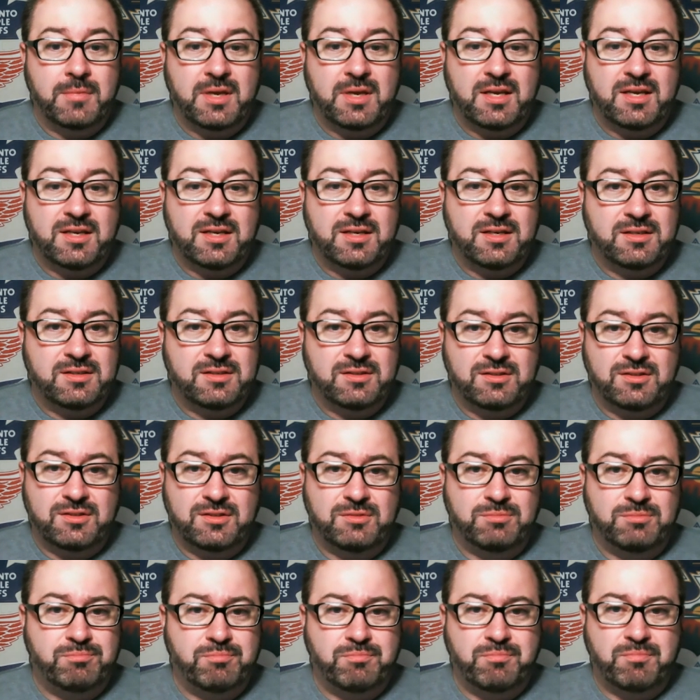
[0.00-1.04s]

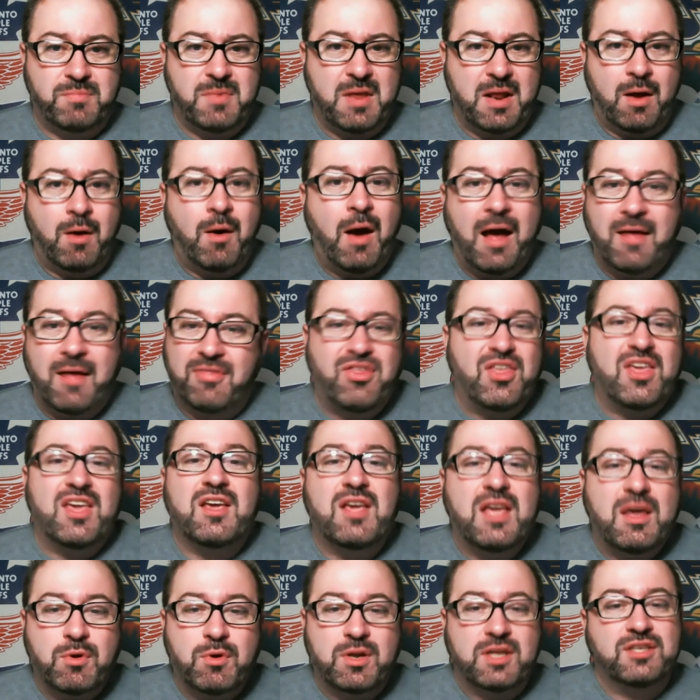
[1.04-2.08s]
is. I
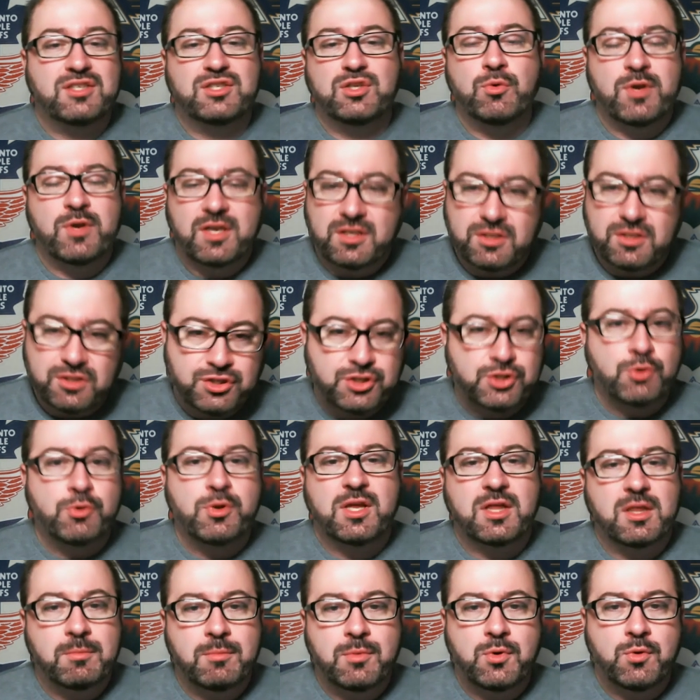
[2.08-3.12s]
think what he's doing is
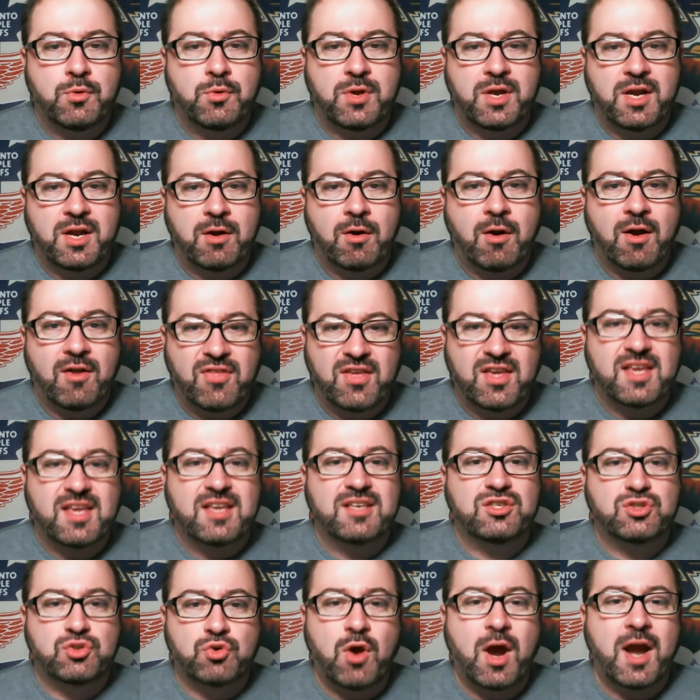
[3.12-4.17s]
shooting the moon here. I think
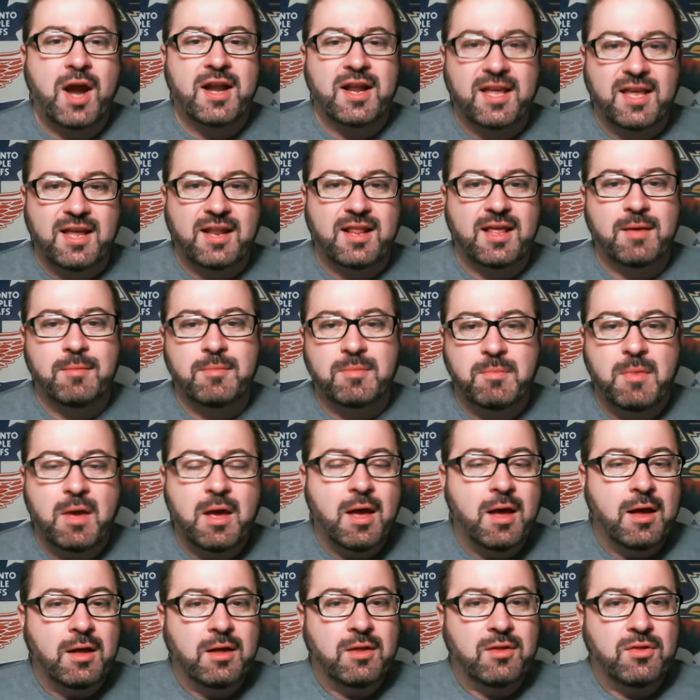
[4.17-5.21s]
he's trying to get him
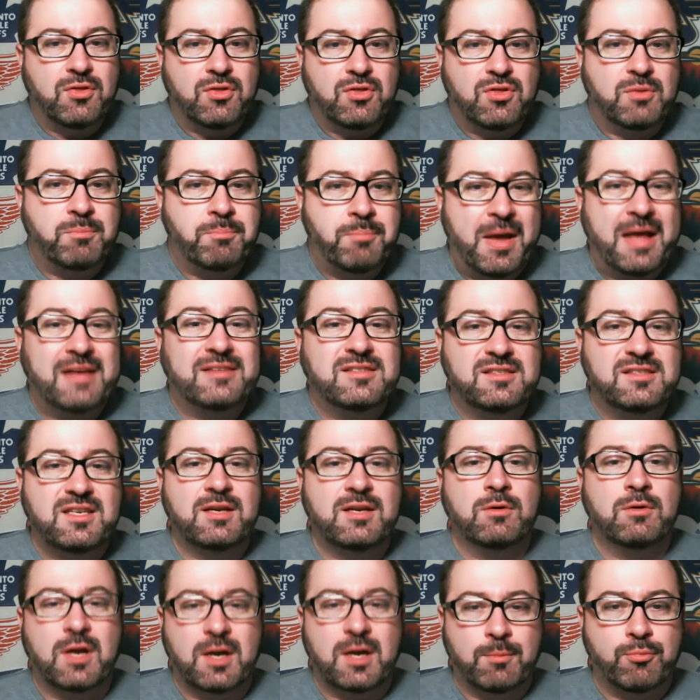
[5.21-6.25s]
the best
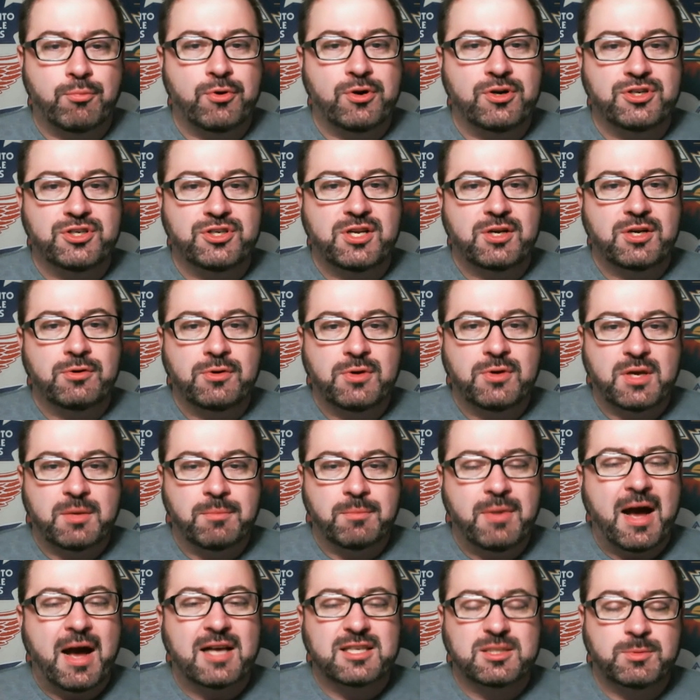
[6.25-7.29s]
deal on a bridge deal he can
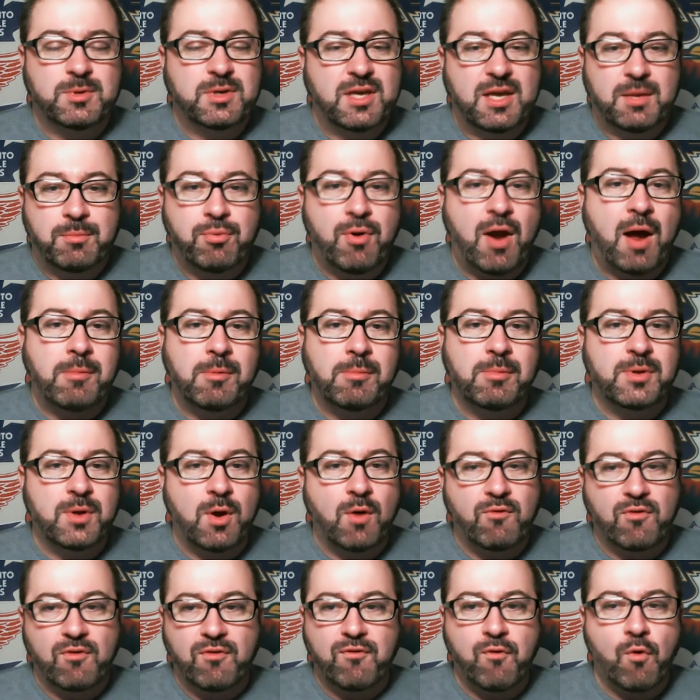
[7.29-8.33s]
possibly get, probably
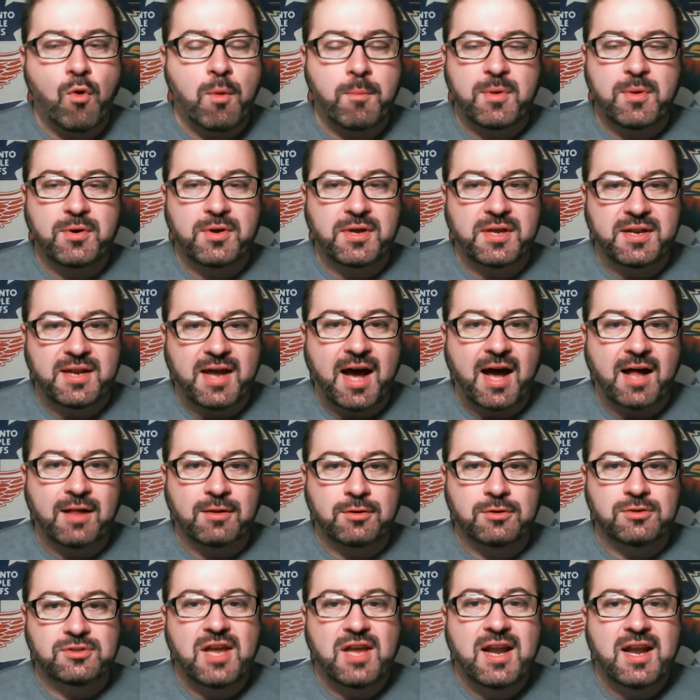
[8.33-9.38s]
over $4 million,
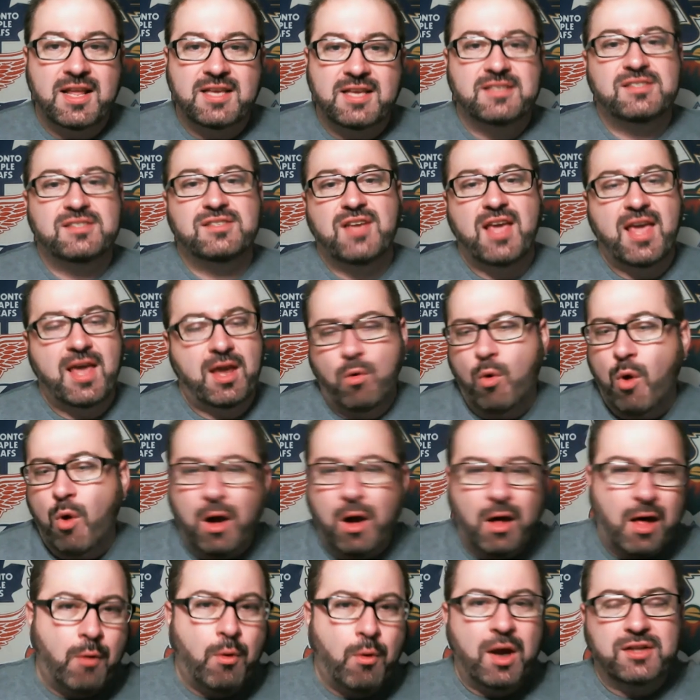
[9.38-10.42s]
and he's saying,
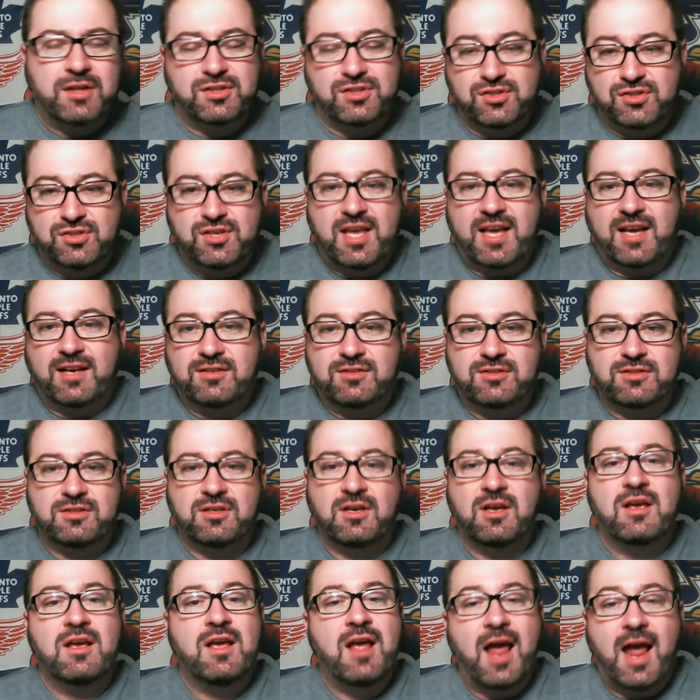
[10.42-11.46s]
well, I want 6,
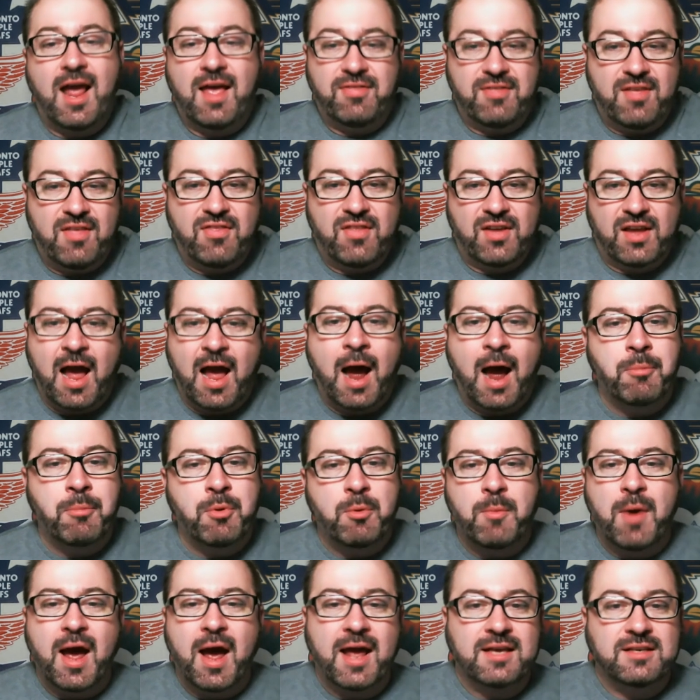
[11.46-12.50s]
and then the
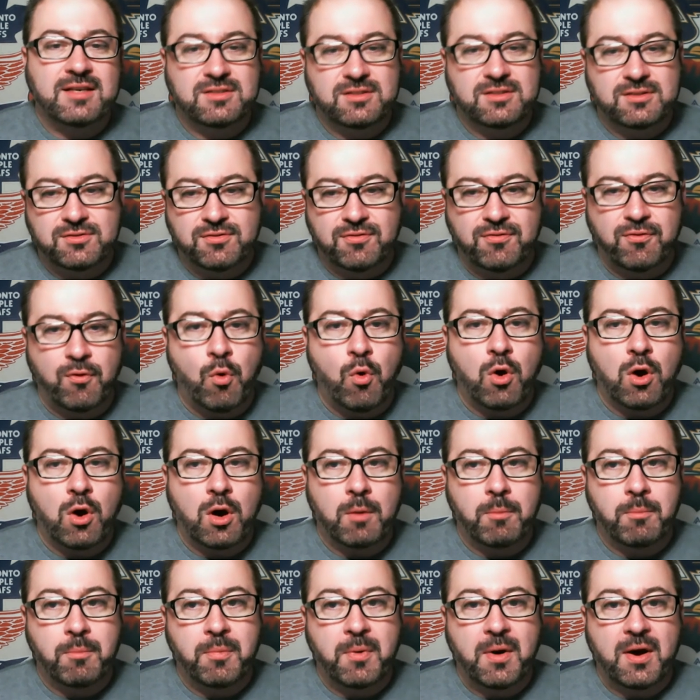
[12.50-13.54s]
compromise is
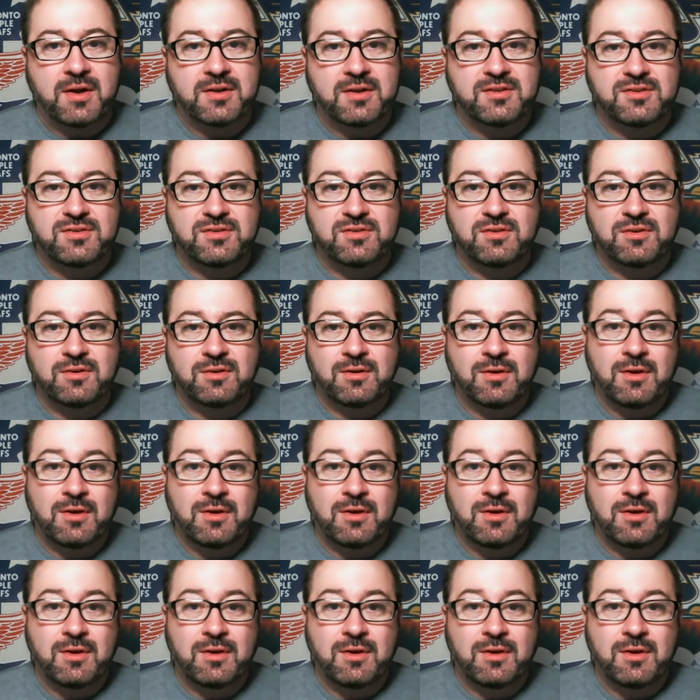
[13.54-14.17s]
4. But